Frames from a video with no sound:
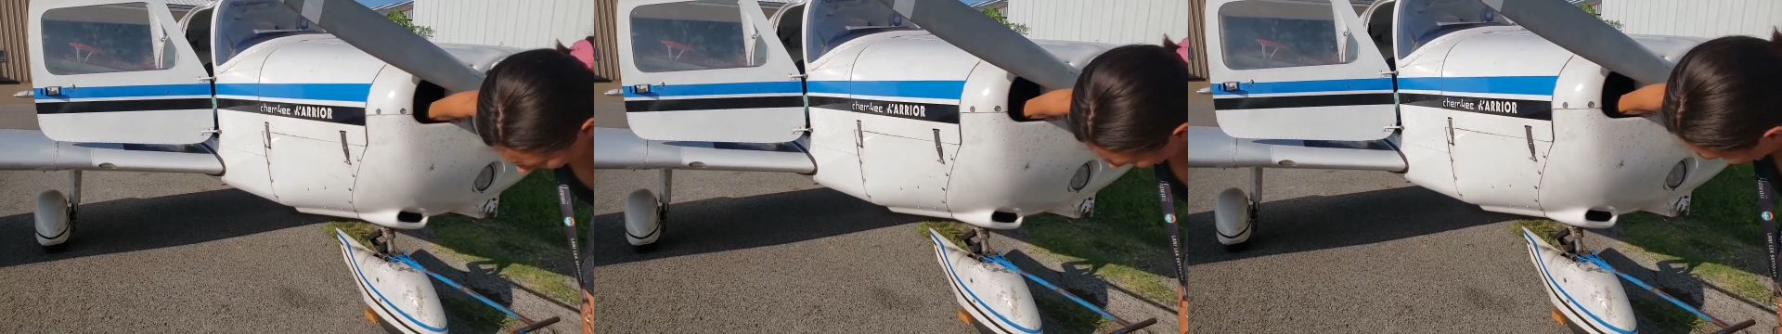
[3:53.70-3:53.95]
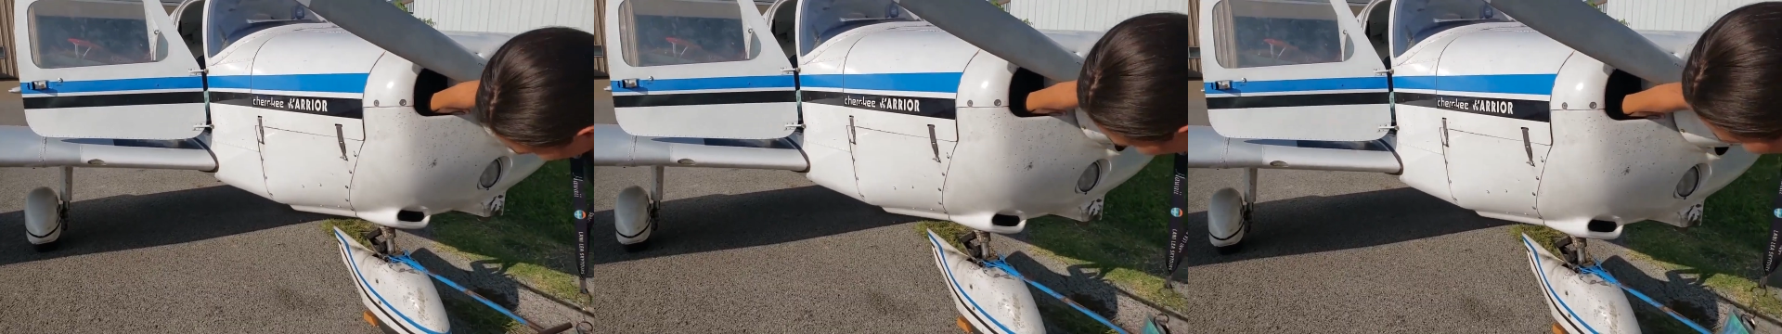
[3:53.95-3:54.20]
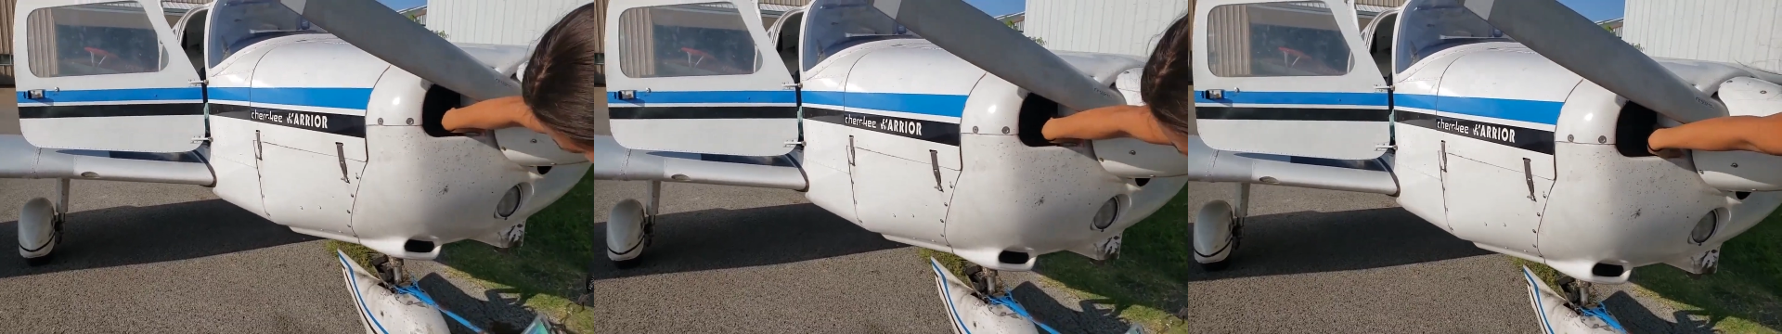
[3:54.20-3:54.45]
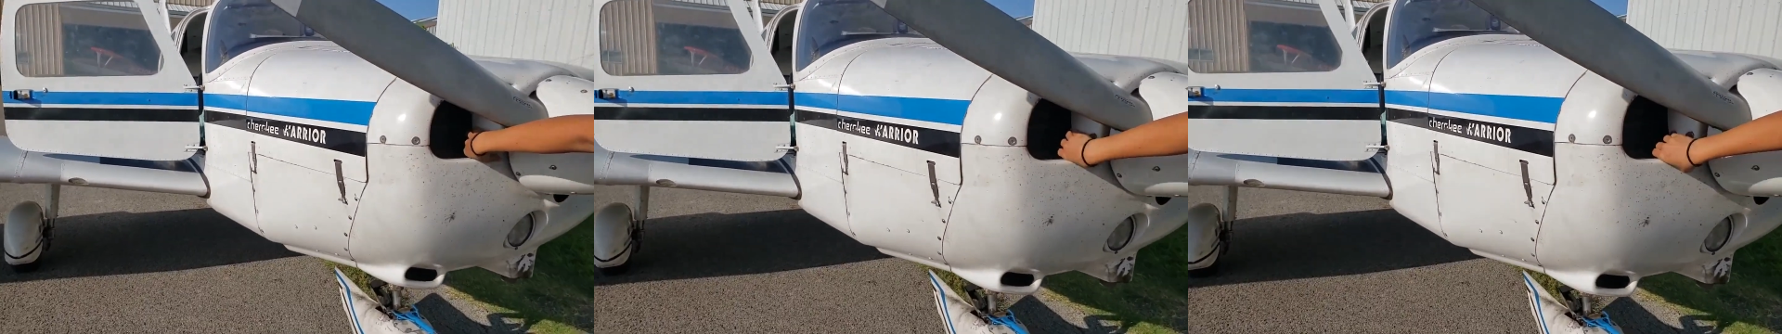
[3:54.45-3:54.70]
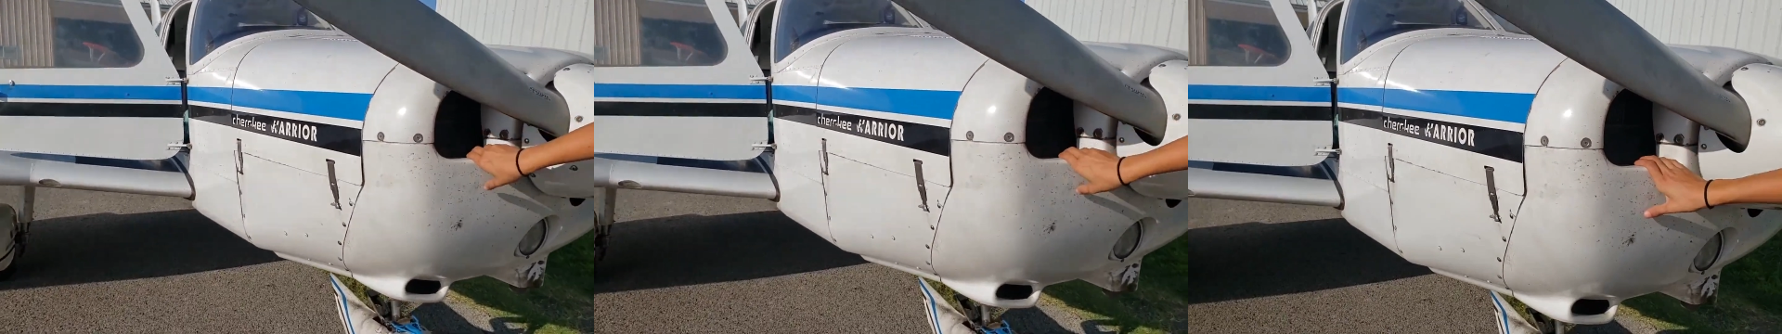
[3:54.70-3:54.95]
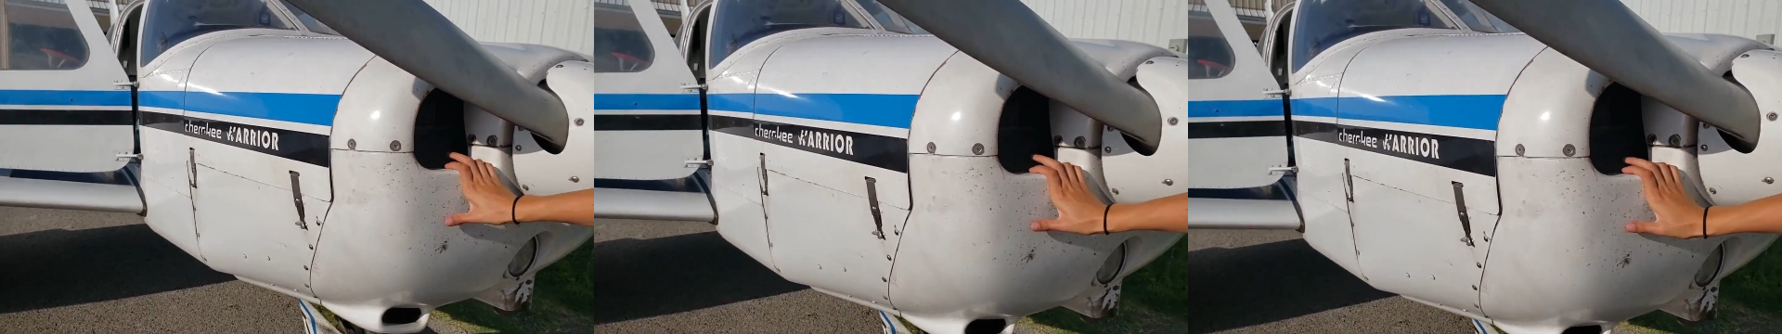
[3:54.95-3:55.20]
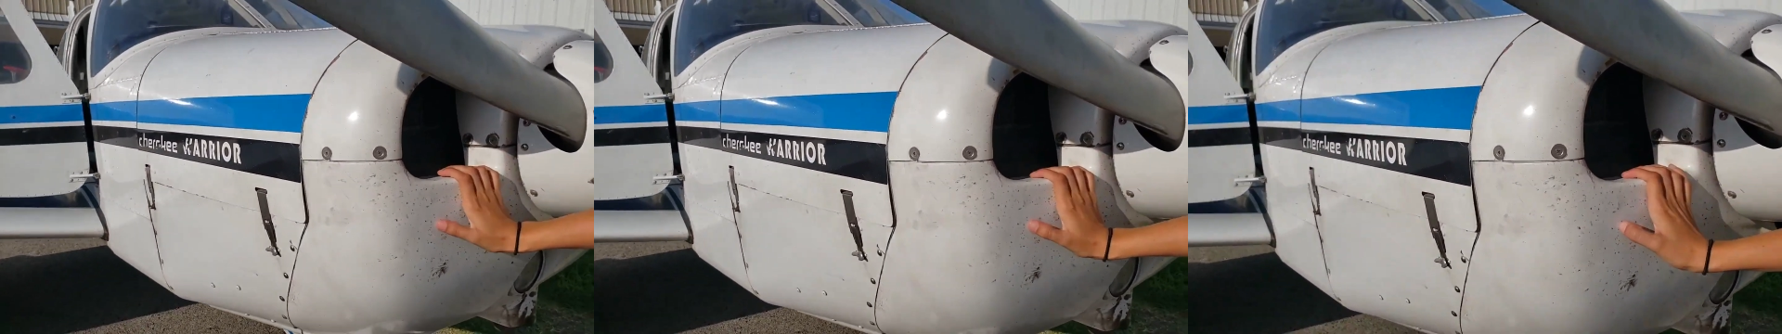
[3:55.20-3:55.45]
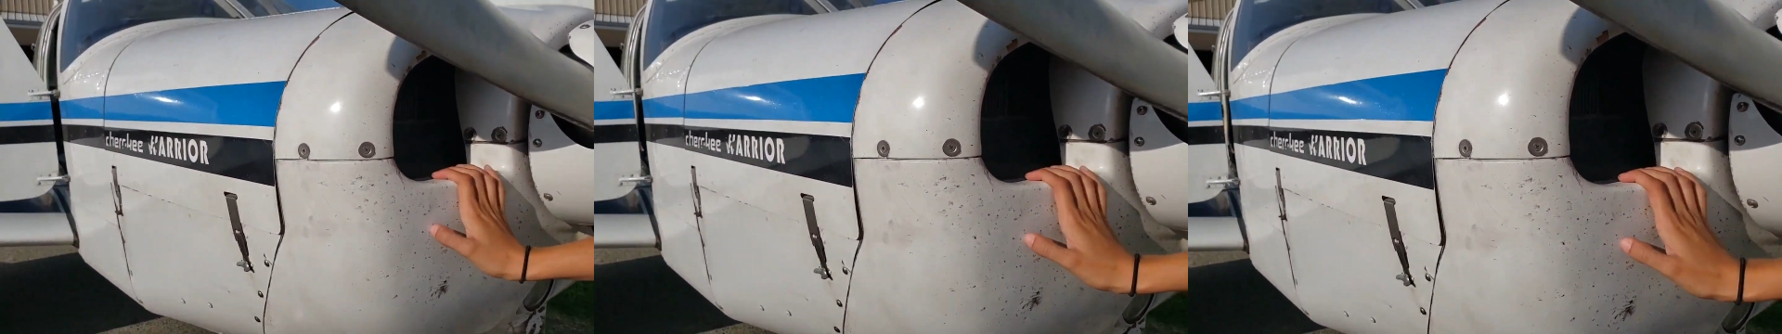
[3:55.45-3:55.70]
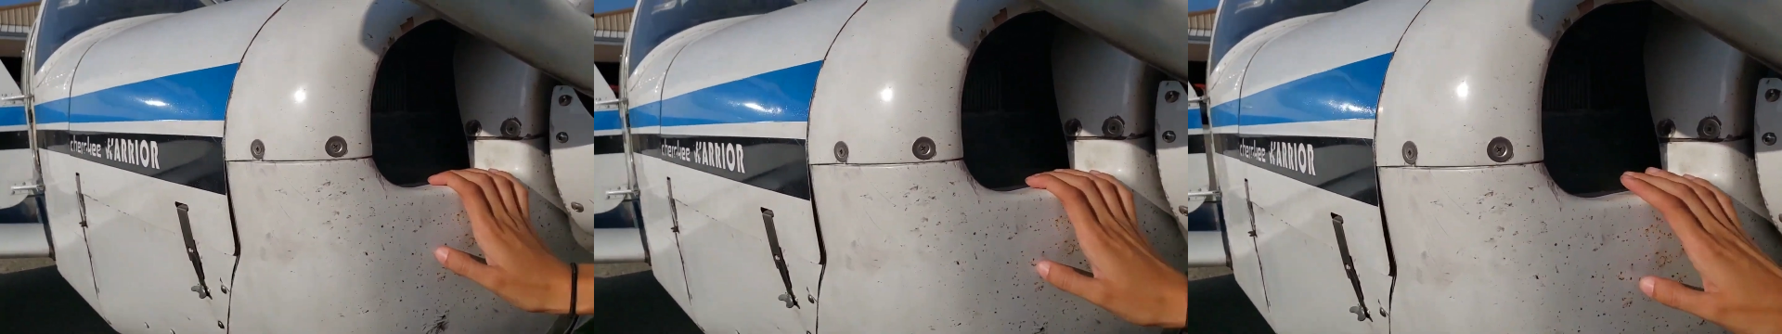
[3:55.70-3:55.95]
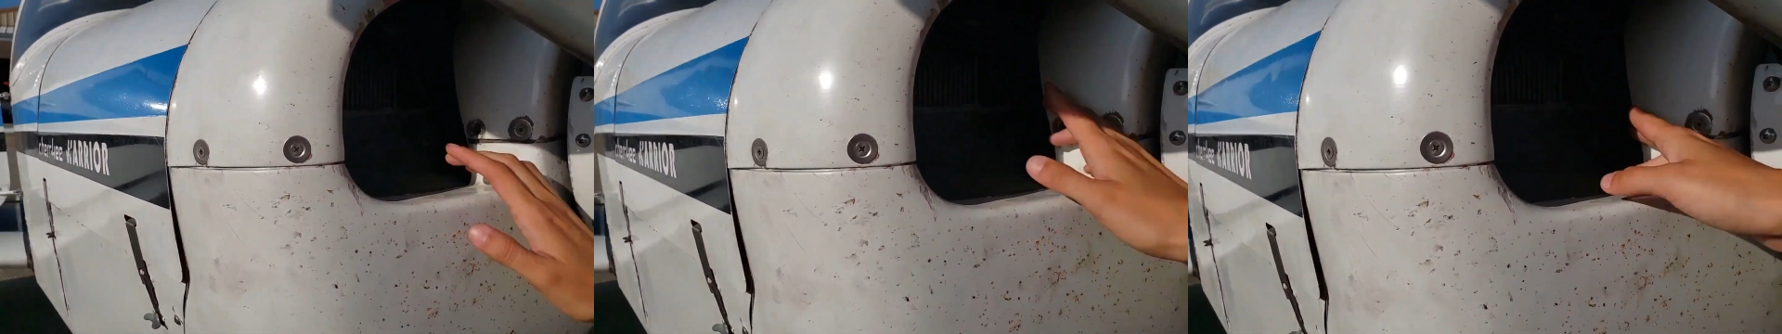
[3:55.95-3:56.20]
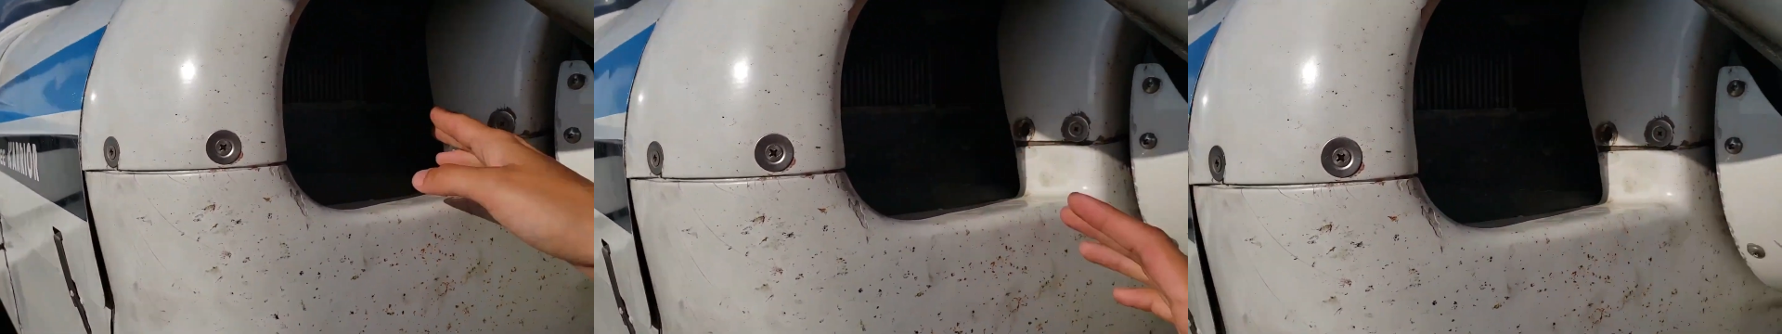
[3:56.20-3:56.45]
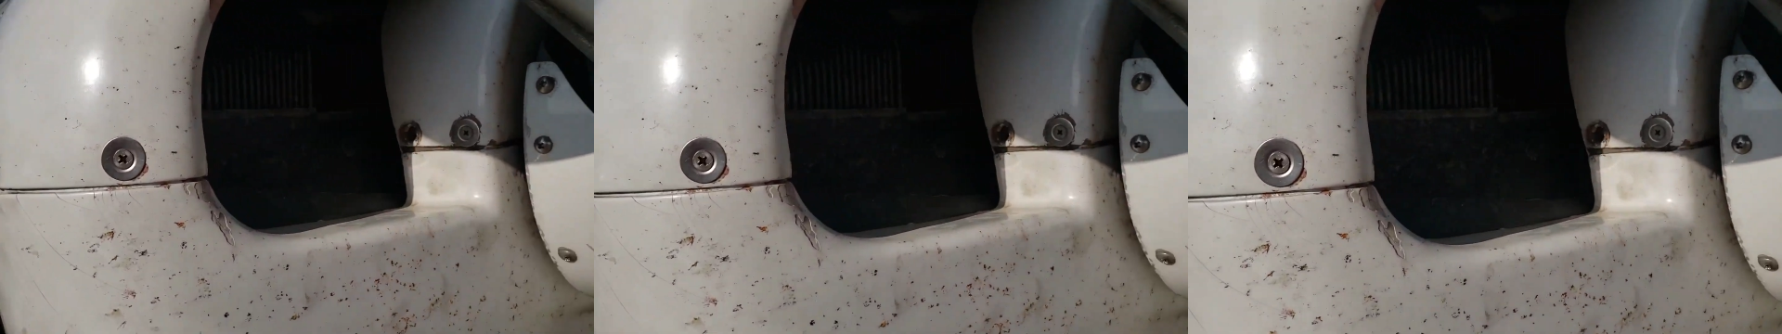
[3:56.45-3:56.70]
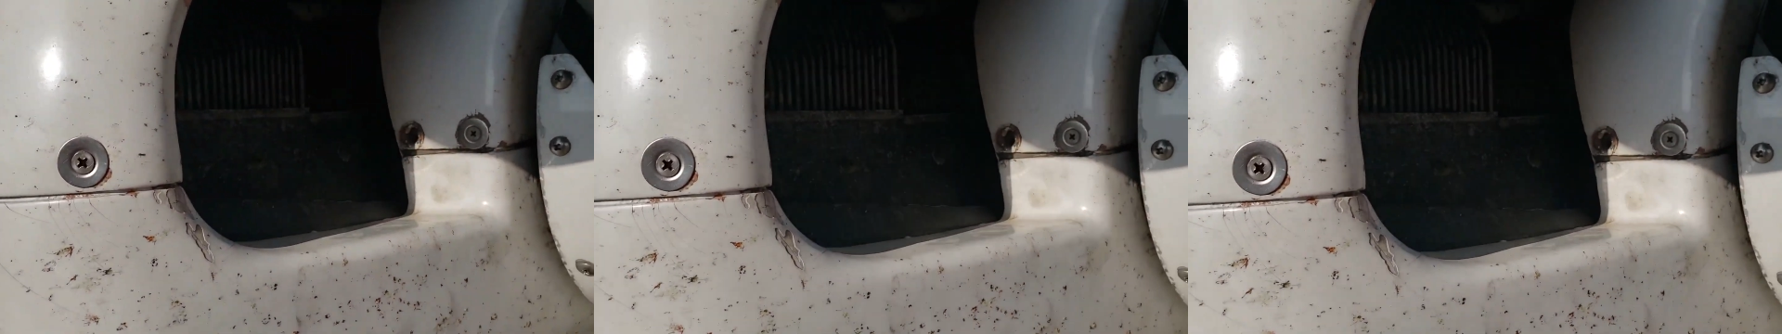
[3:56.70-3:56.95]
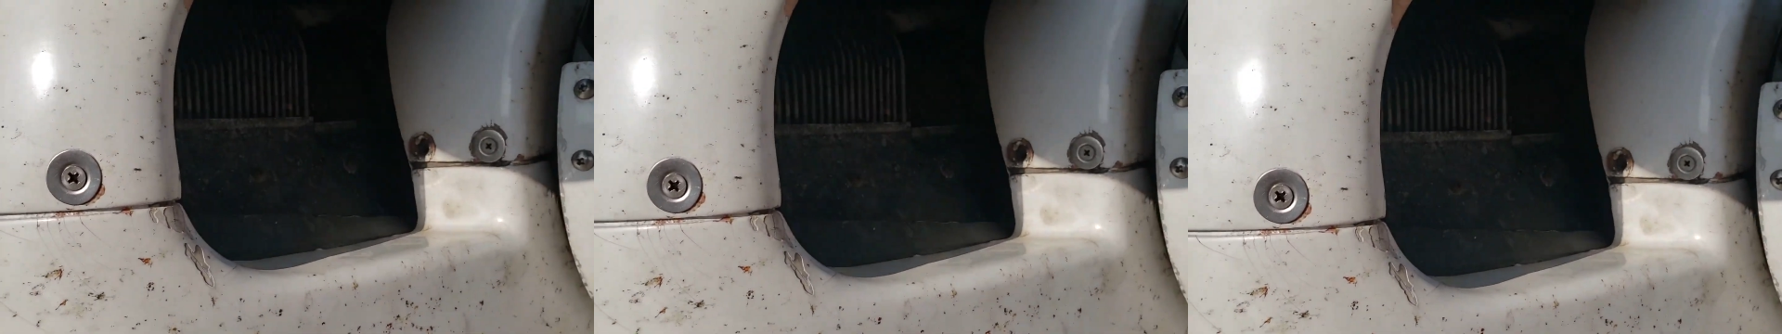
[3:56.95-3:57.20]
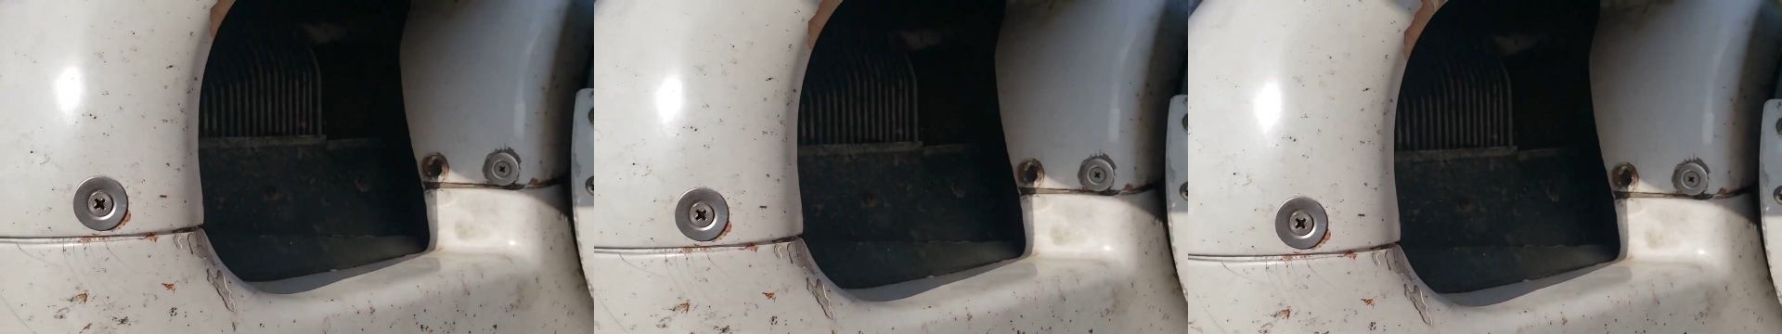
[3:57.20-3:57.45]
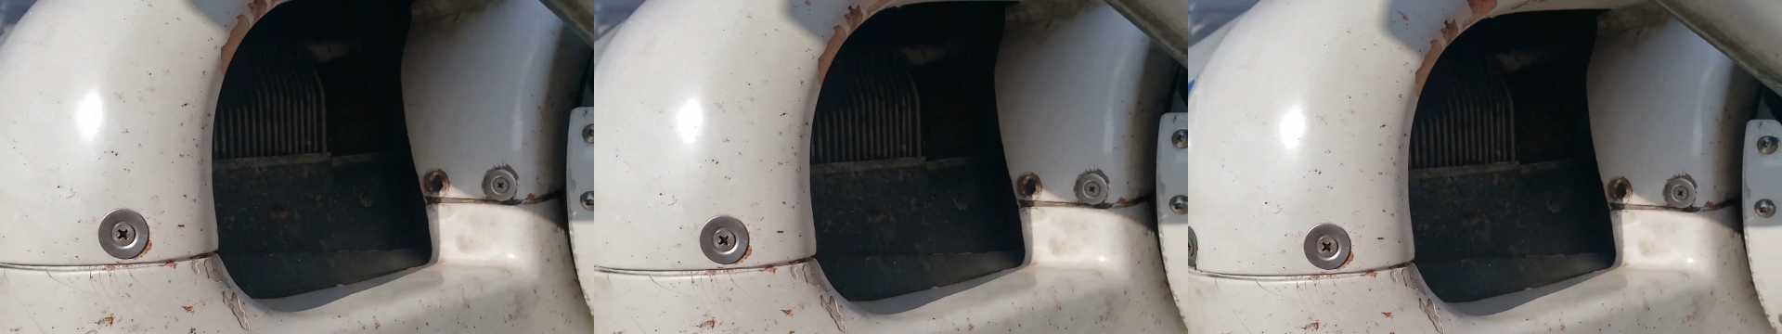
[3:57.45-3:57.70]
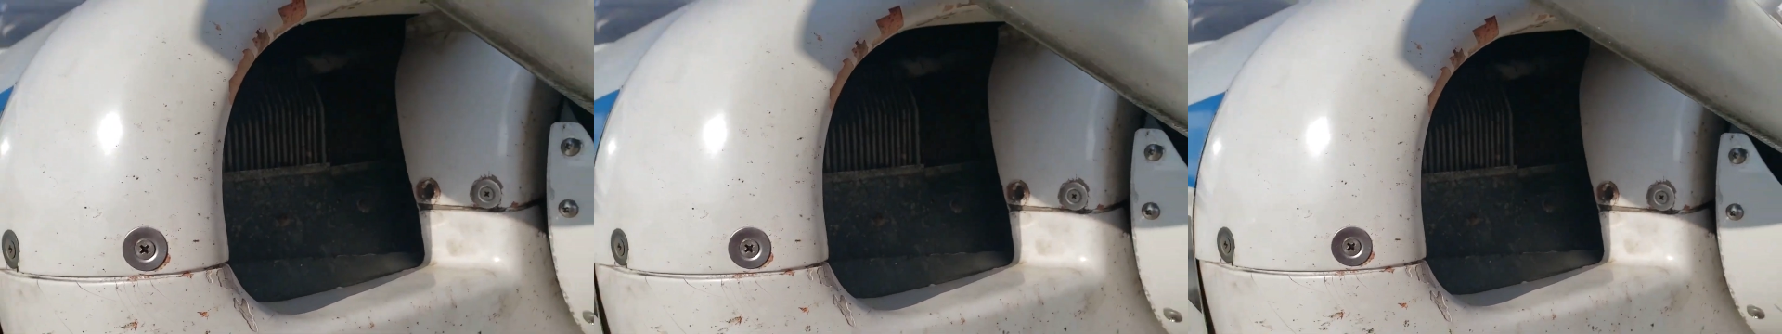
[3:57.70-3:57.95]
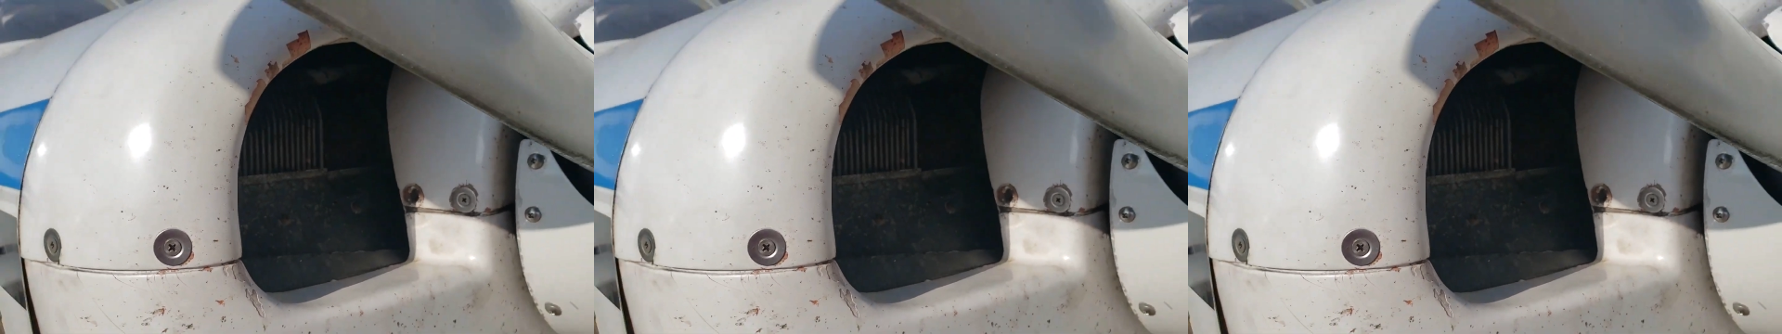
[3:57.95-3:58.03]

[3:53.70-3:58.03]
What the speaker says: [unreadable: no face in view]